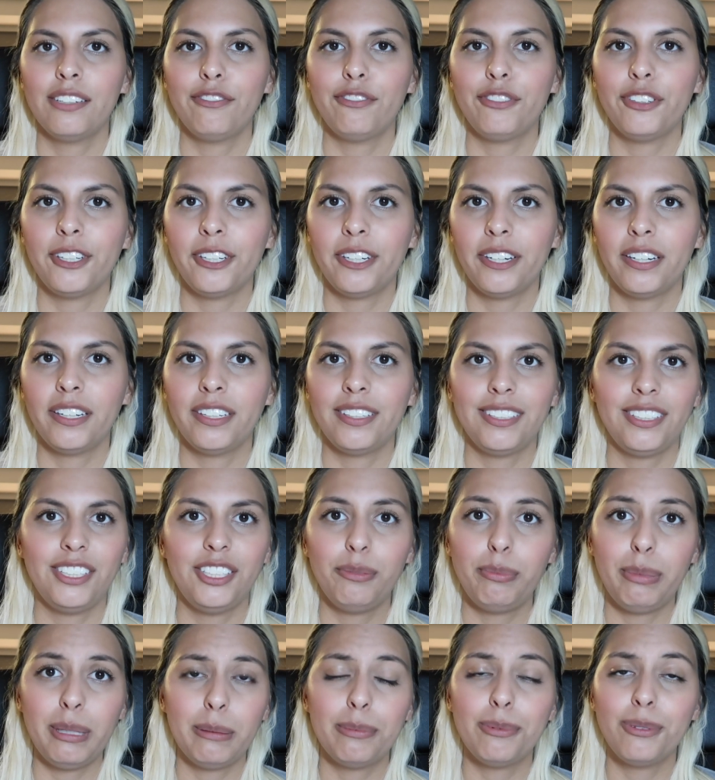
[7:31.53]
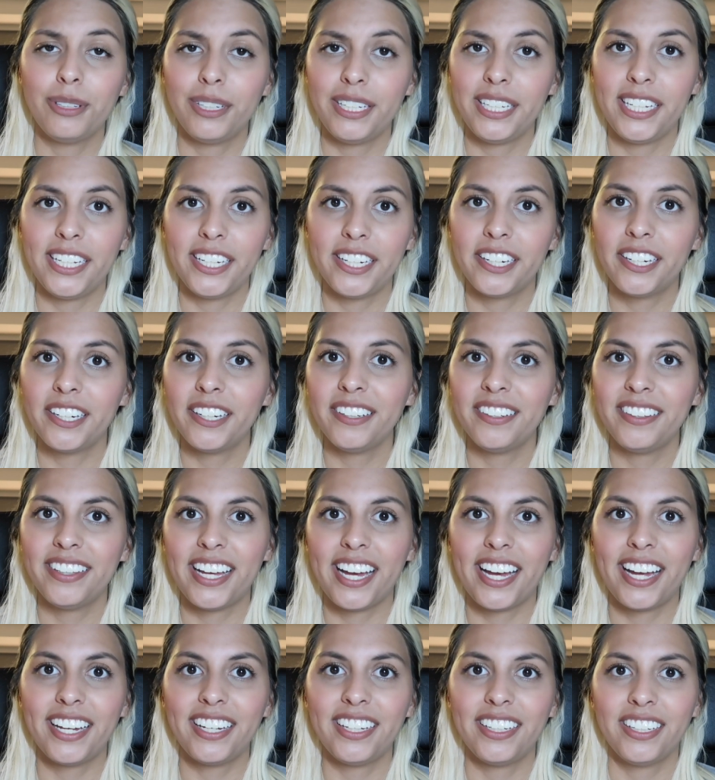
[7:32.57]
for people to hear
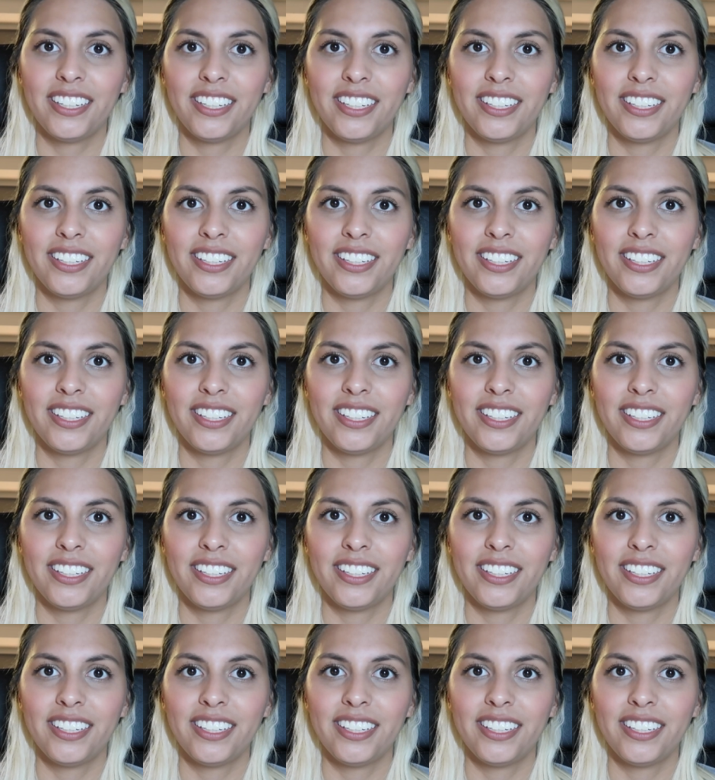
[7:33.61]
that